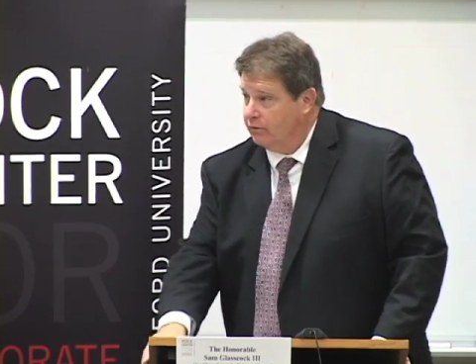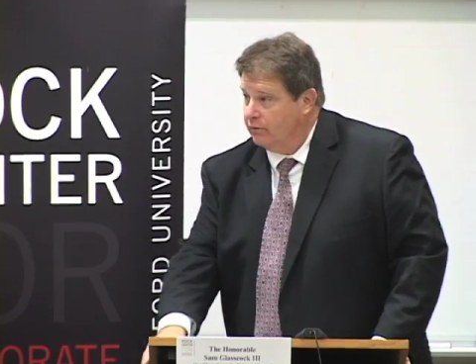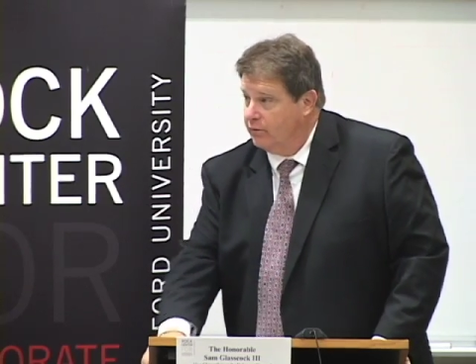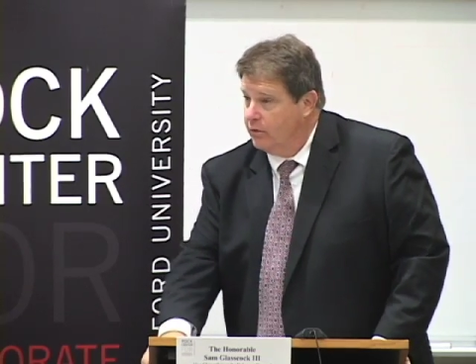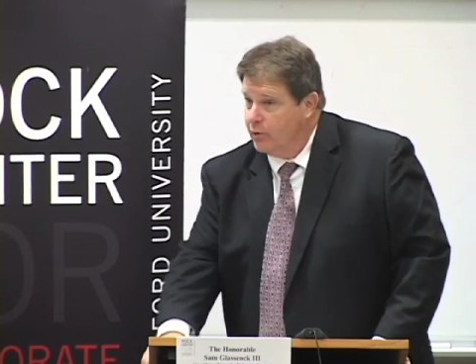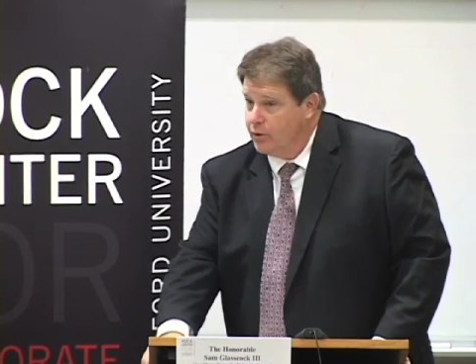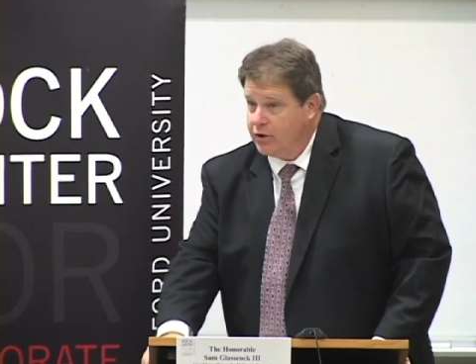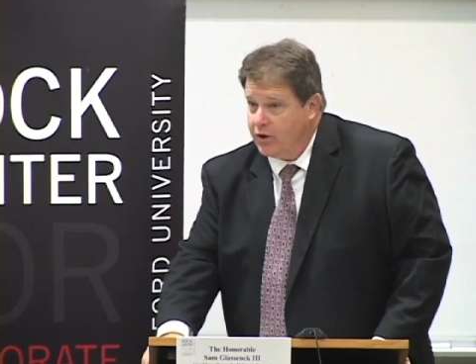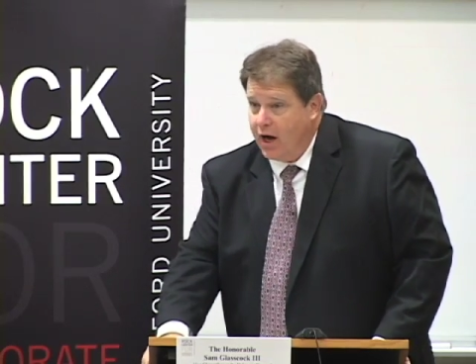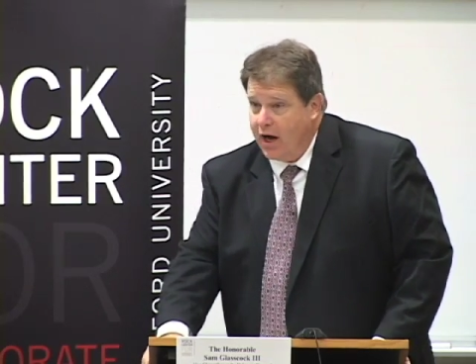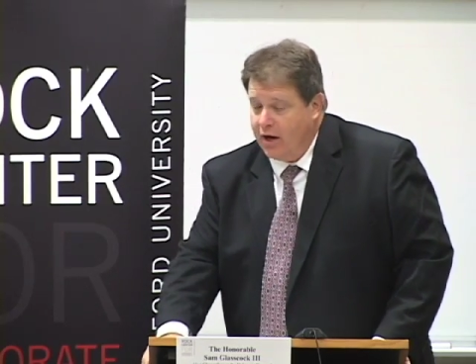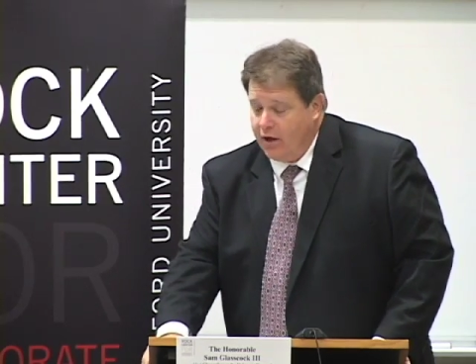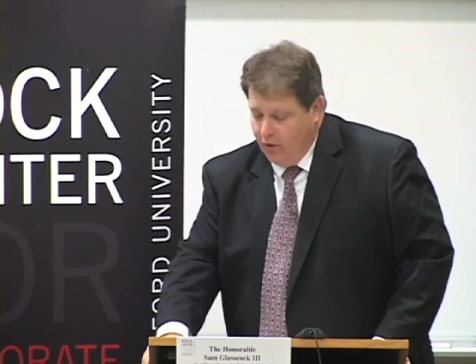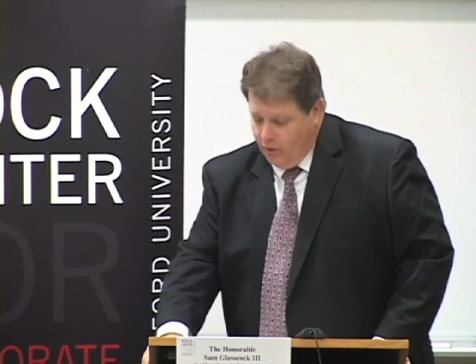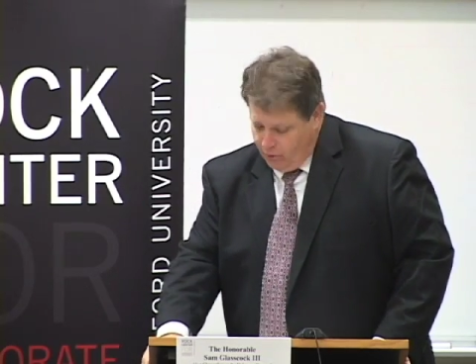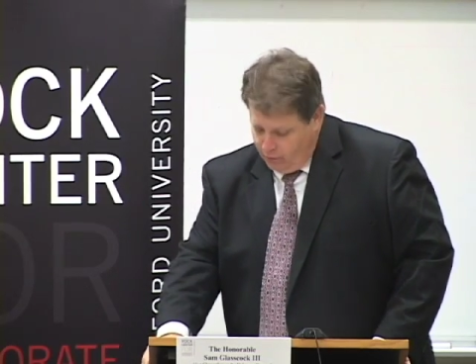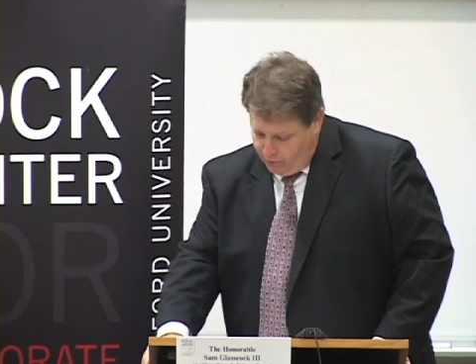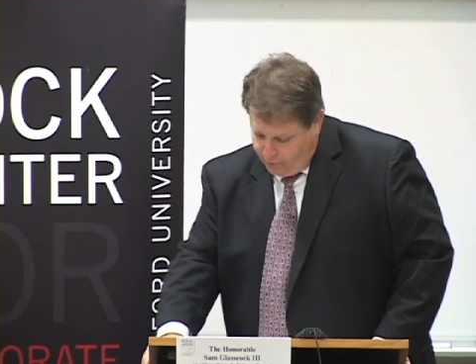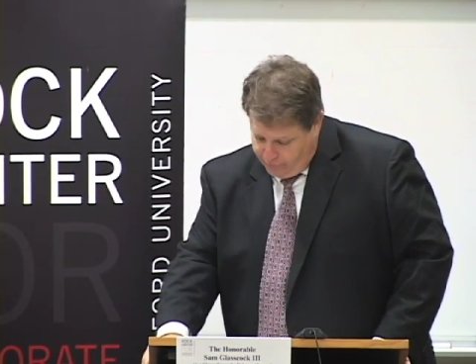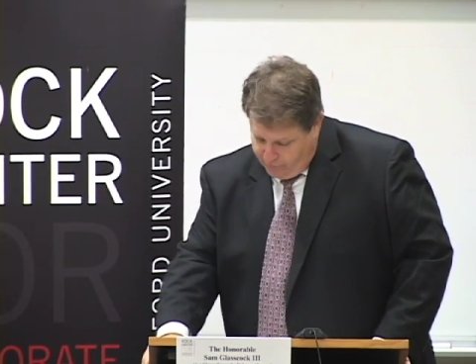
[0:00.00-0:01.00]
to a
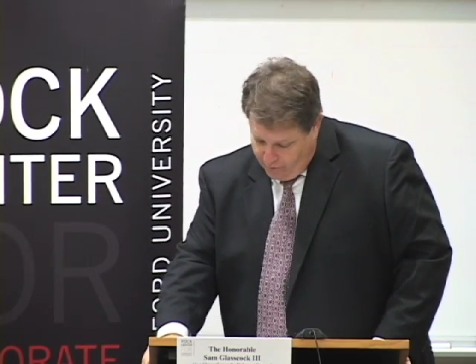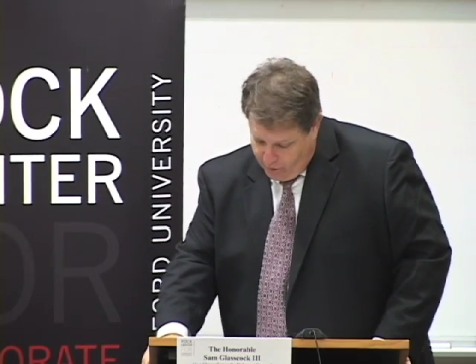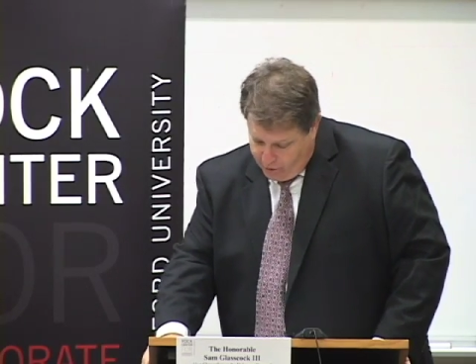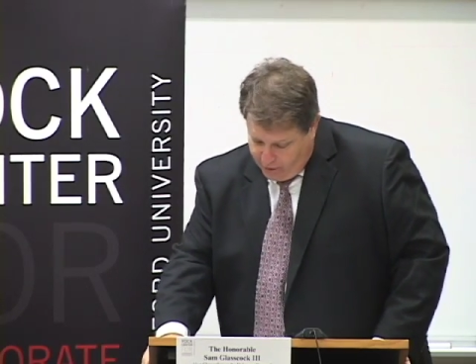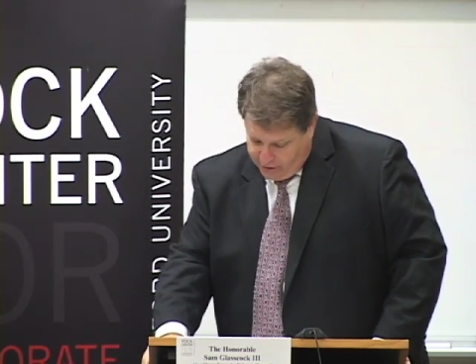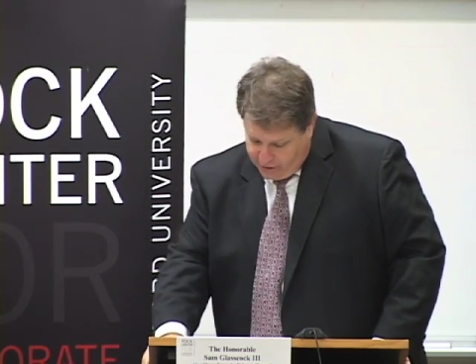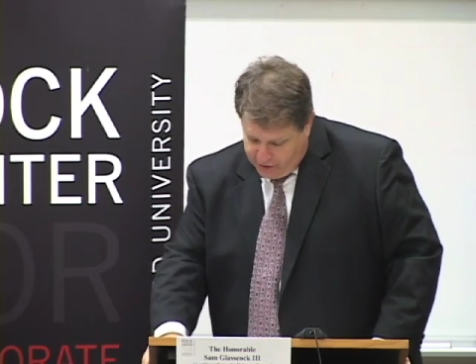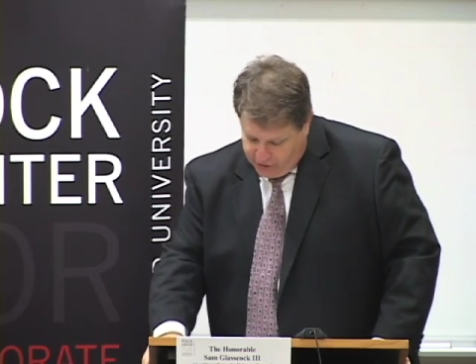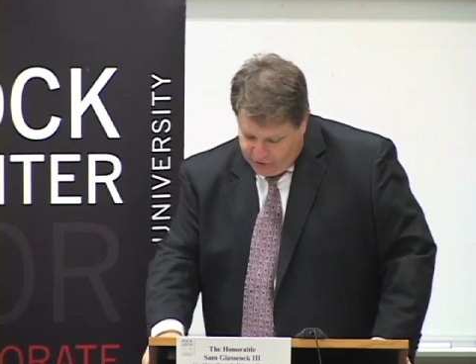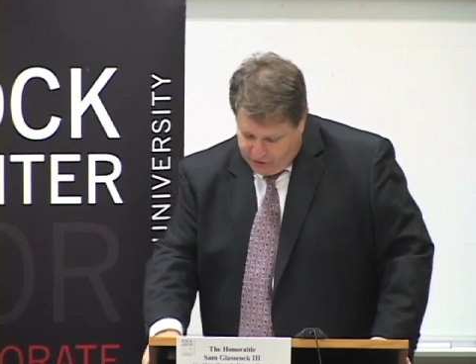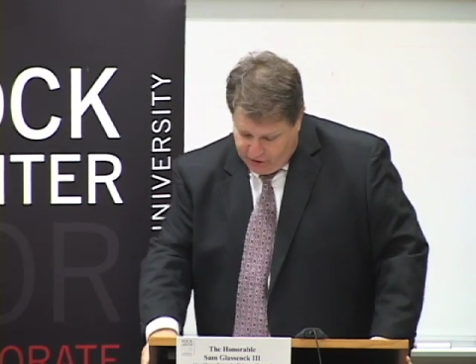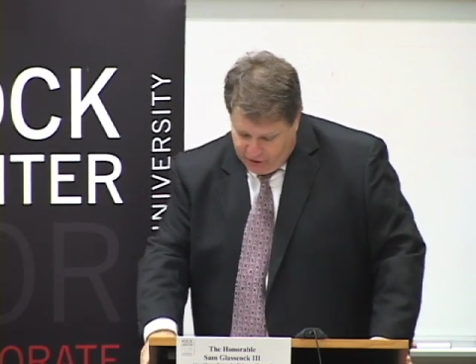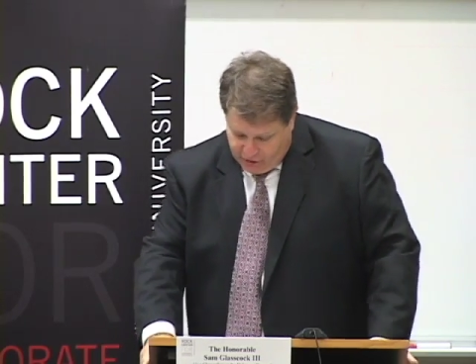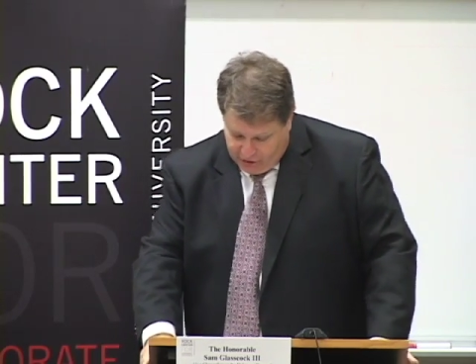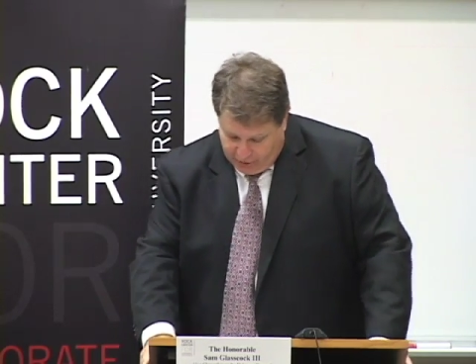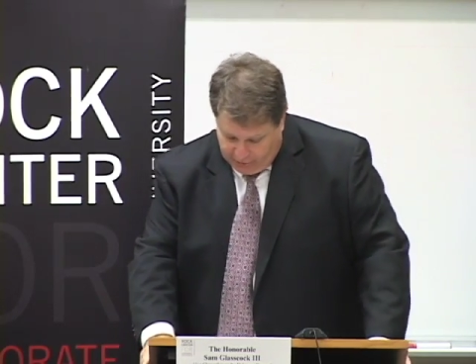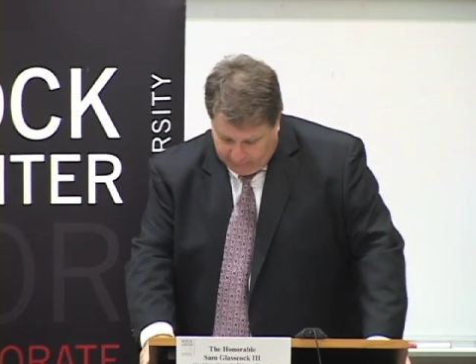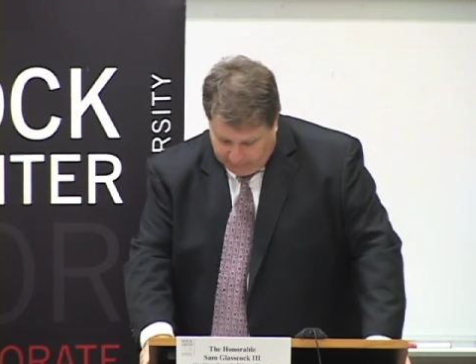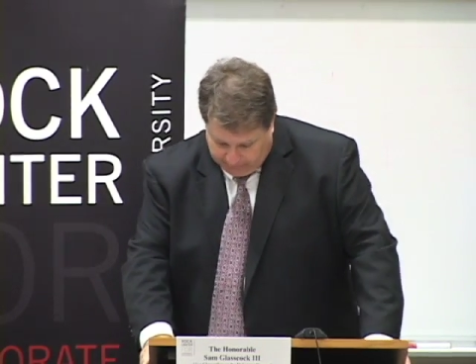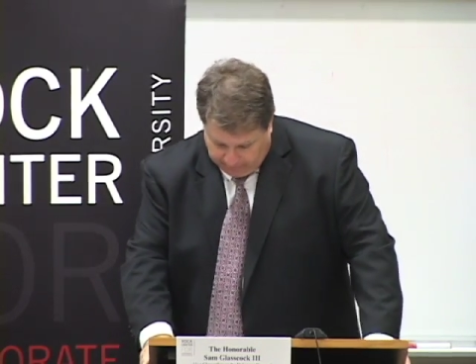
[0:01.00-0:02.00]
stockholder's voting
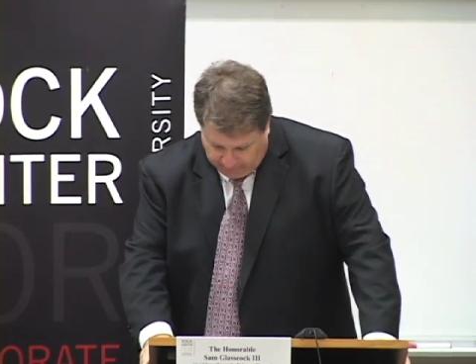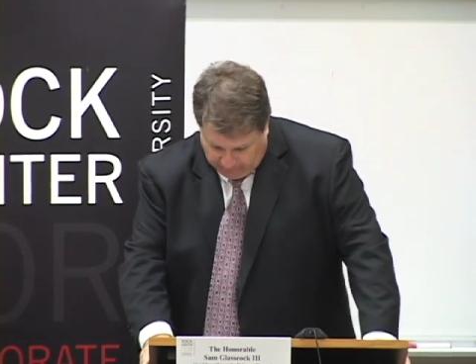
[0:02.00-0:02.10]
decision,